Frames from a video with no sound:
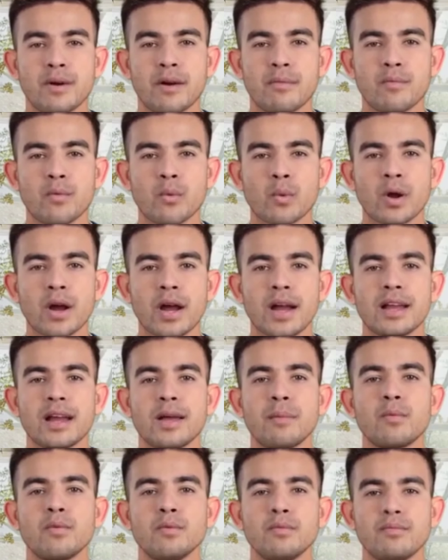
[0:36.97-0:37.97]
If you are
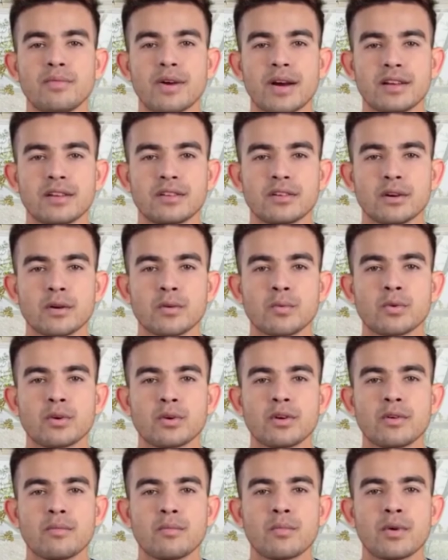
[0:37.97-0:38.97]
unable to find a
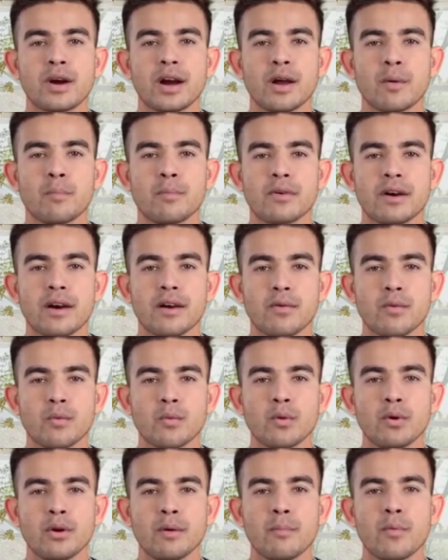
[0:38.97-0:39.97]
solution through the Help Center
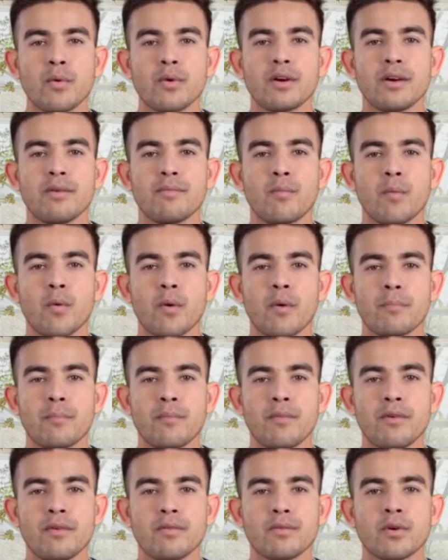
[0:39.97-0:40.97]
or community
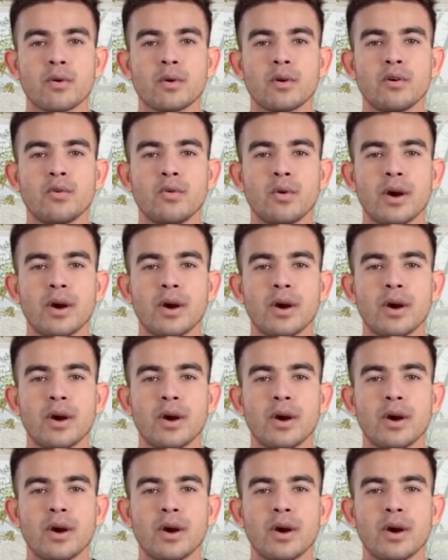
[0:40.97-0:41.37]
forums, you can